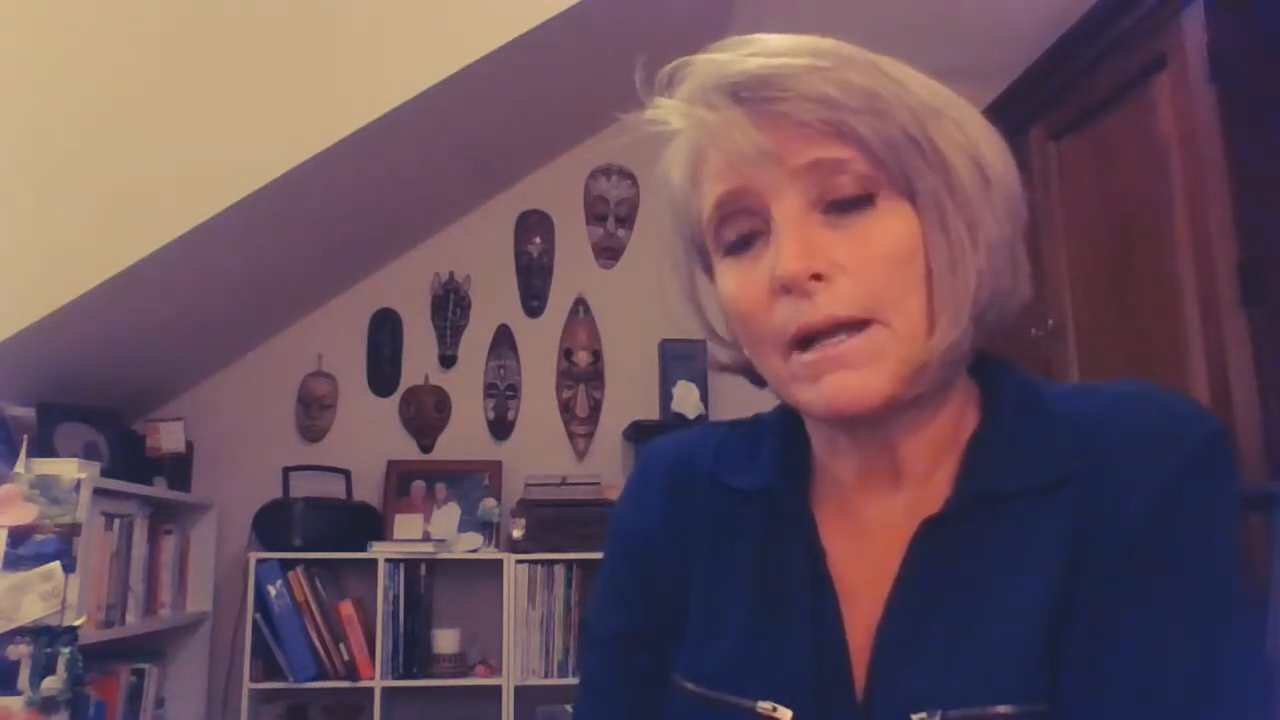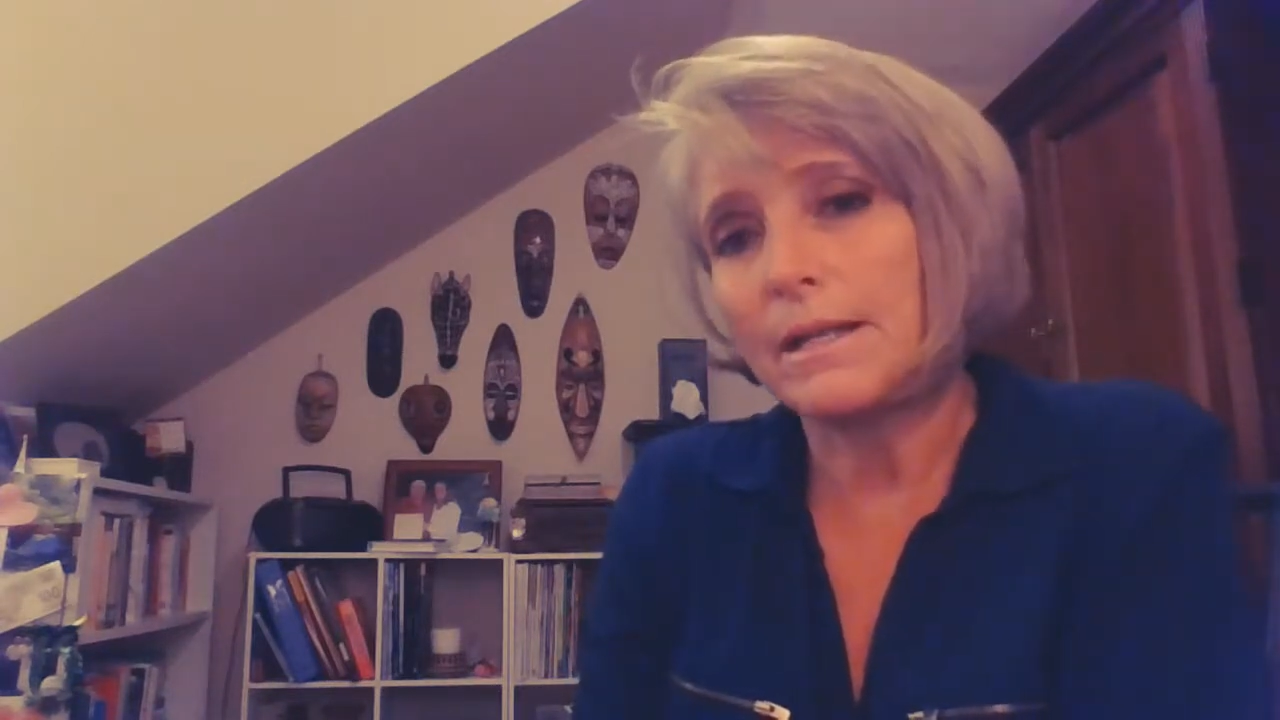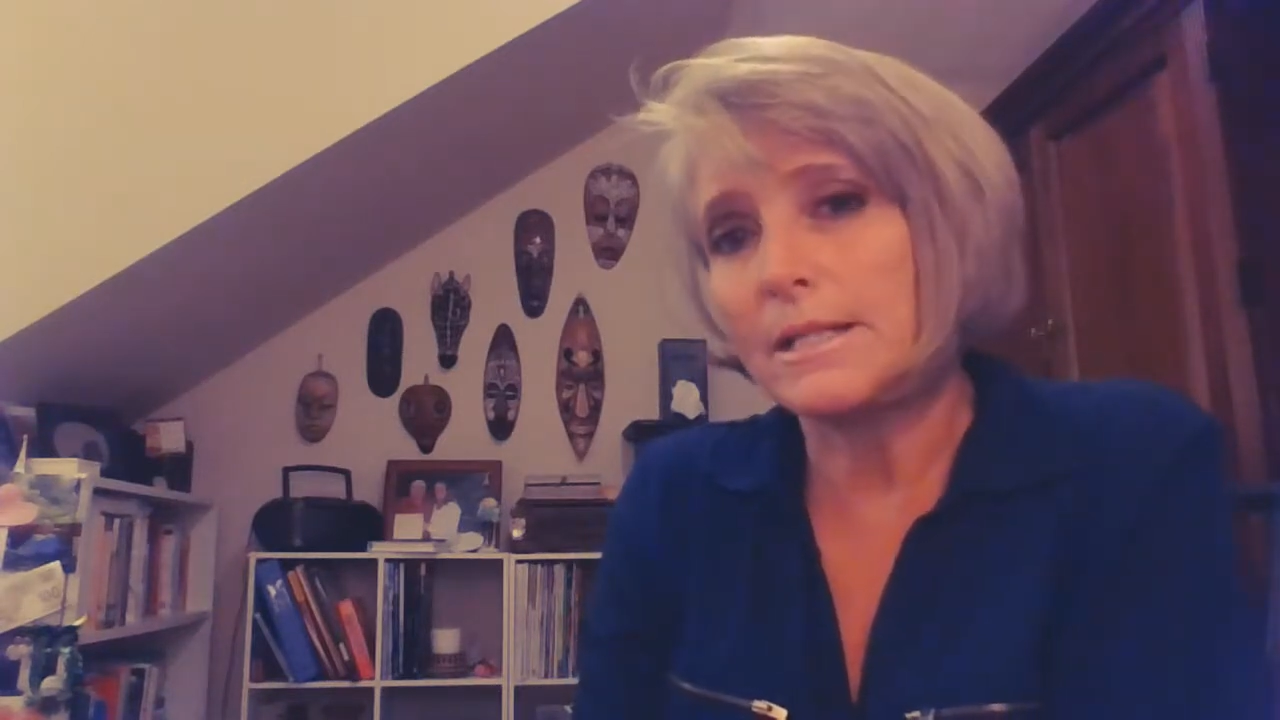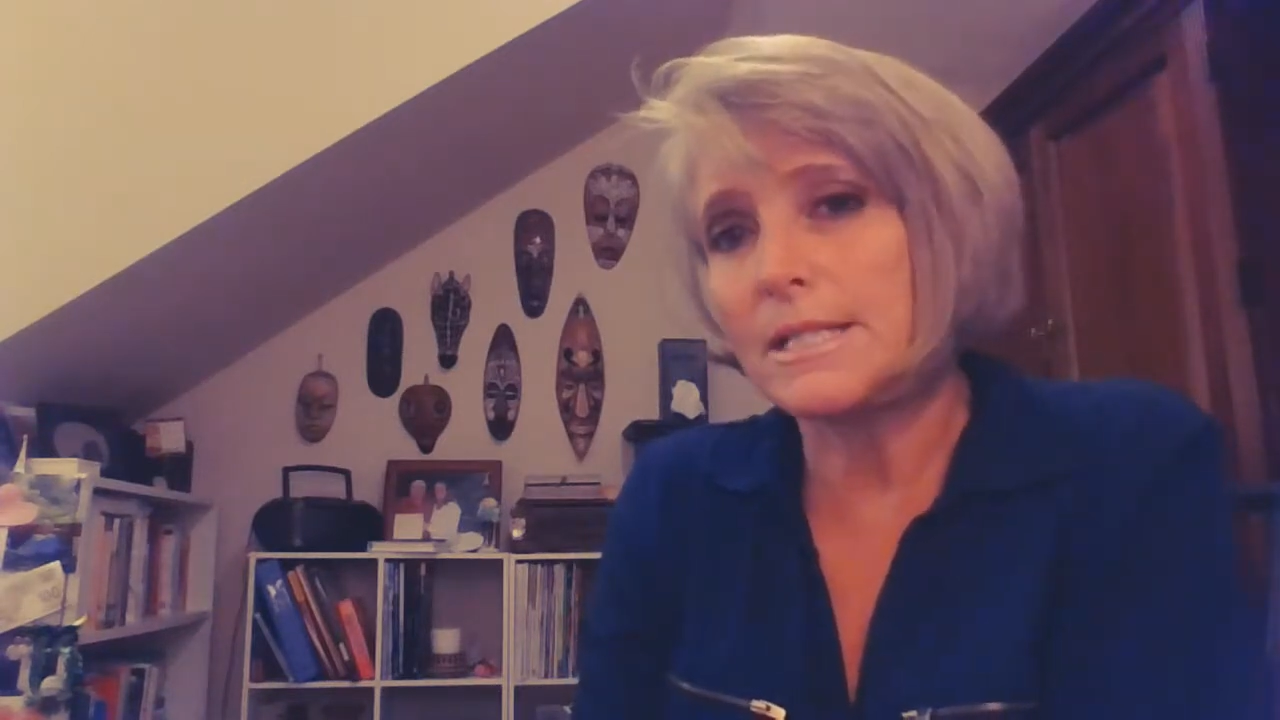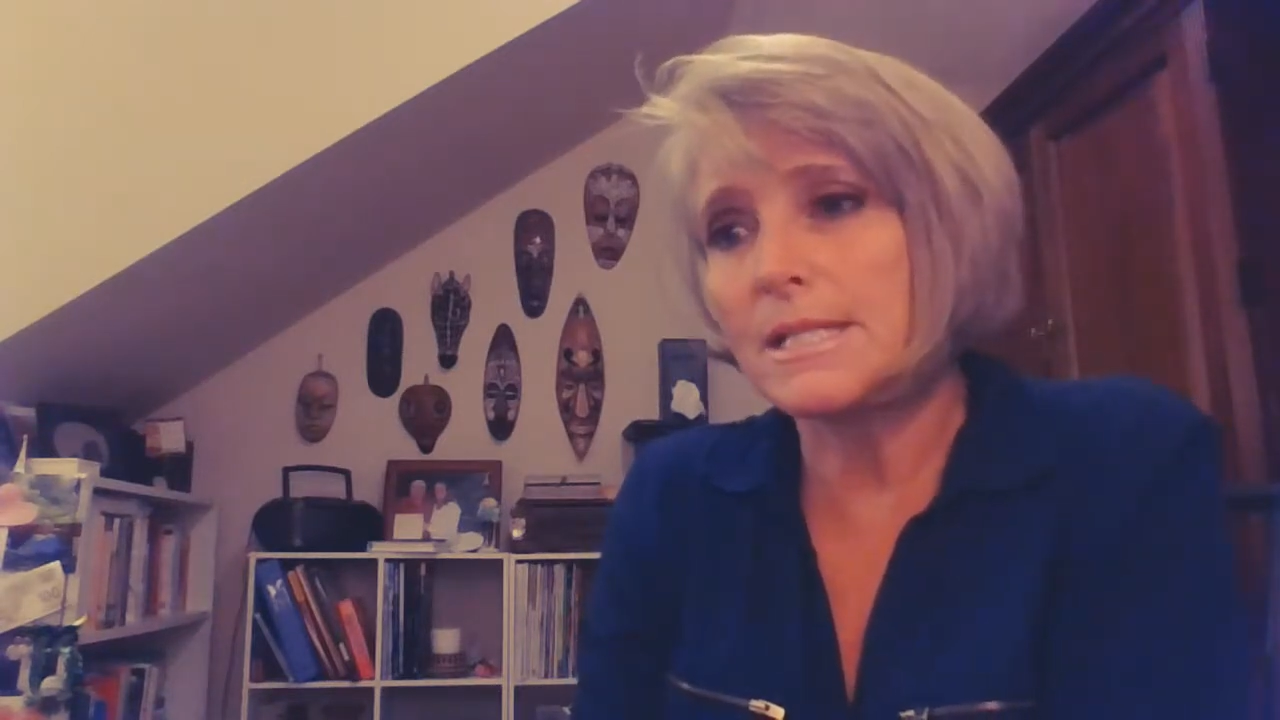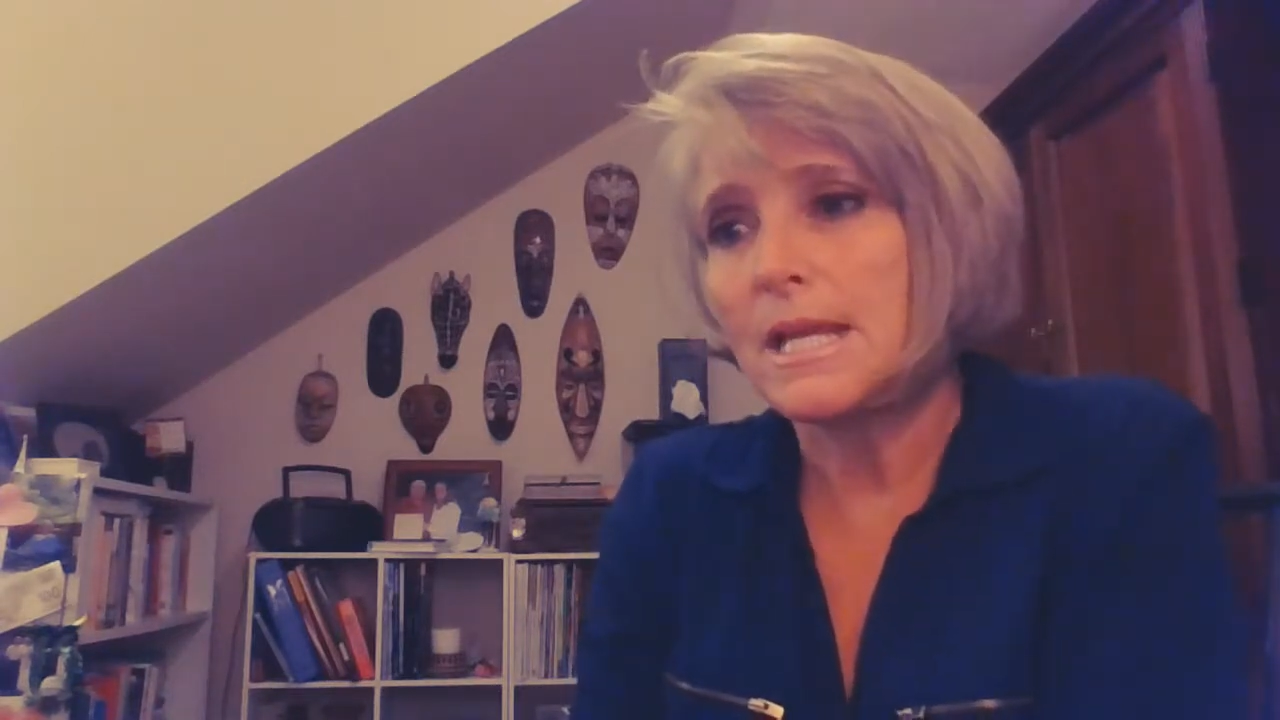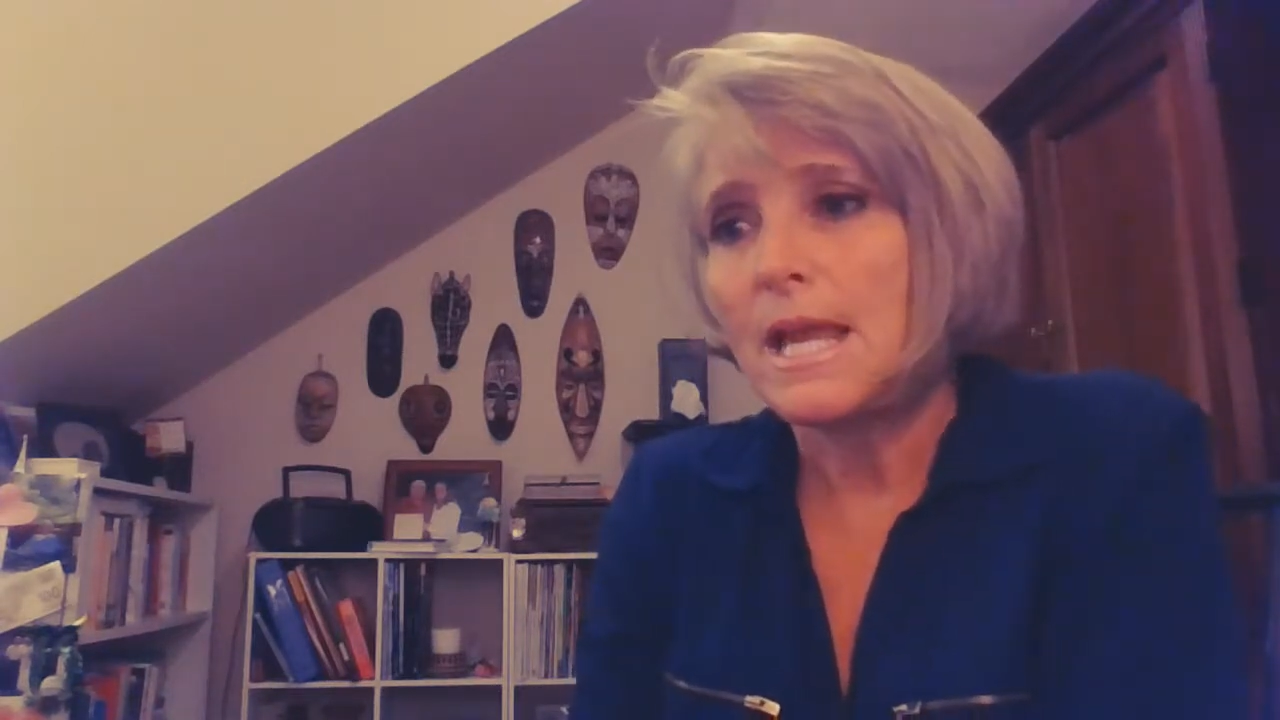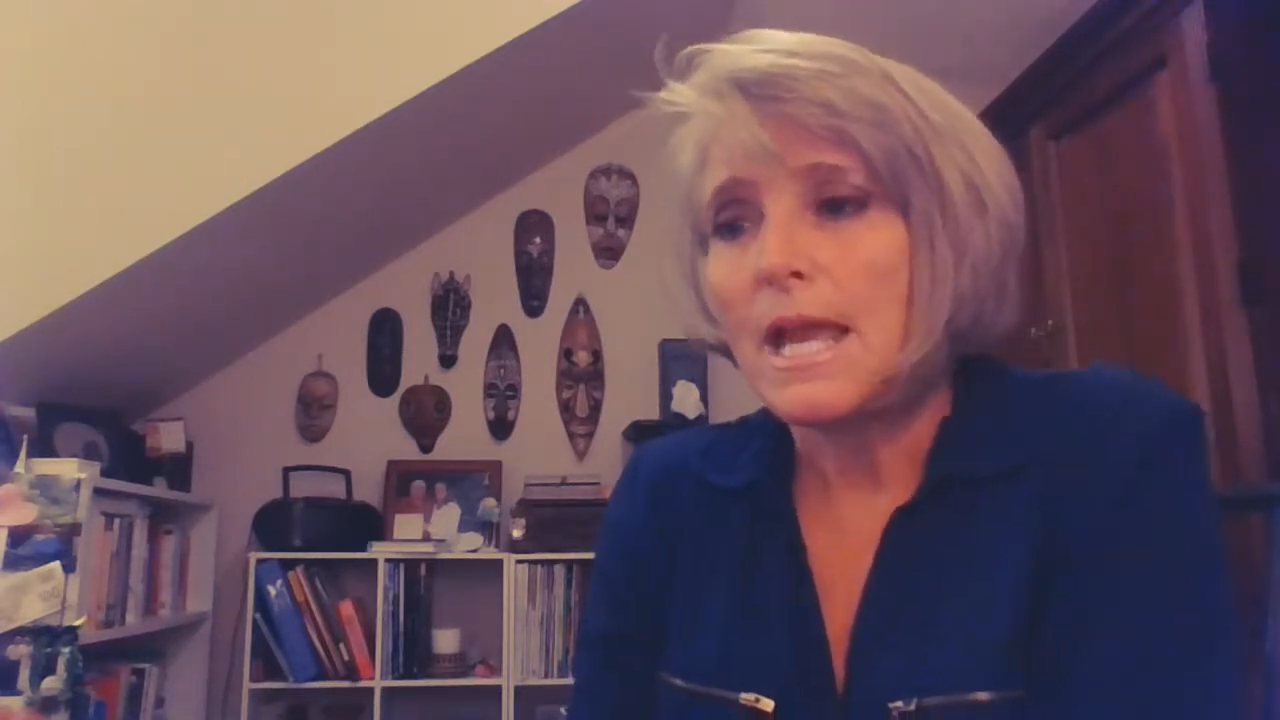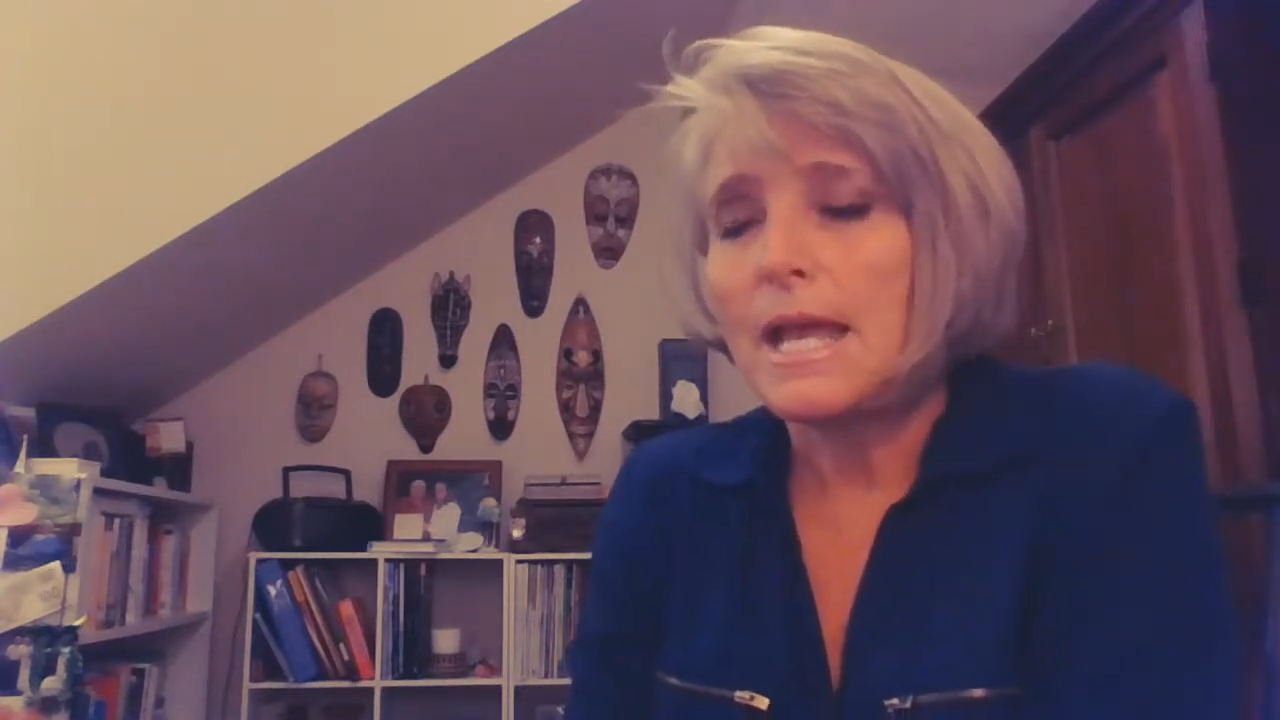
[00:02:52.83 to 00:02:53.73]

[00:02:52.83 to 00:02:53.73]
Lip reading: months.